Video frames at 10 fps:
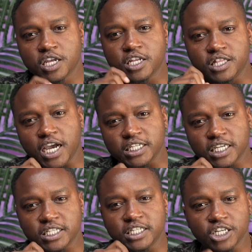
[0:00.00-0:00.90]
the
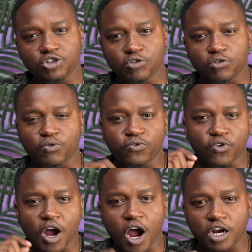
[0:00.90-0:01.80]
assassination of
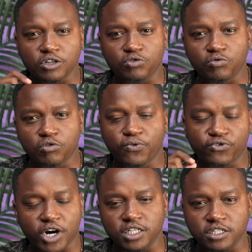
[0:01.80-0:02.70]
Archduke
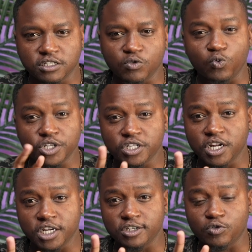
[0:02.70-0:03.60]
Franz, which
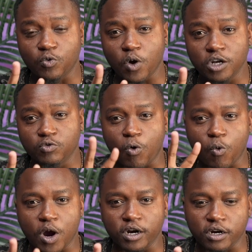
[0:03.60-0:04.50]
led to World
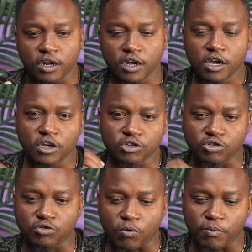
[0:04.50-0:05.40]
War I.
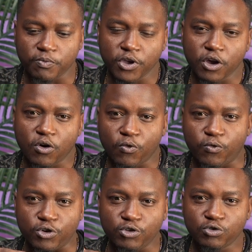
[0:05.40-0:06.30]
So,
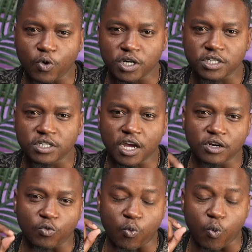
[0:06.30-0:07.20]
for you to
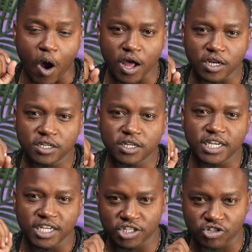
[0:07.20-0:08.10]
understand world
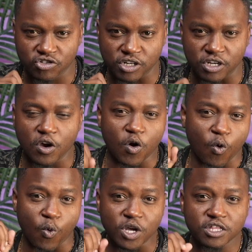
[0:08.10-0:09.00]
history,
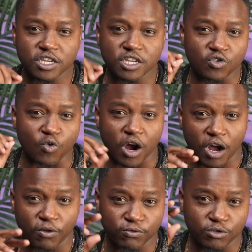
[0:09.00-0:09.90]
one thing you
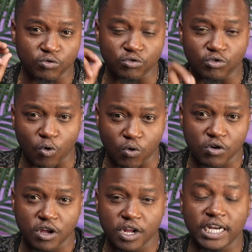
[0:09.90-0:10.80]
have to know,
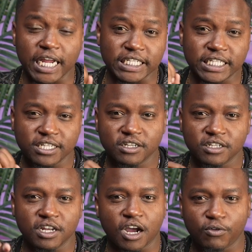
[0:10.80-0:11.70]
like
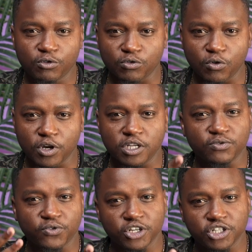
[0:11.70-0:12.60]
seriously have to know, is
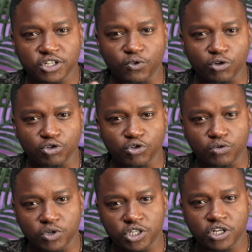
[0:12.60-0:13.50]
French Revolution,
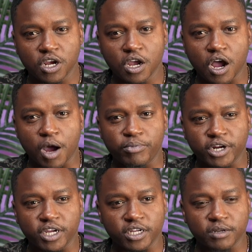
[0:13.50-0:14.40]
which I'm
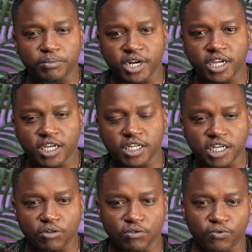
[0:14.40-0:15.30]
breaking it
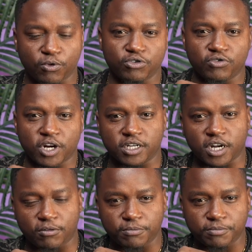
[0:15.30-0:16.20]
down for you right now.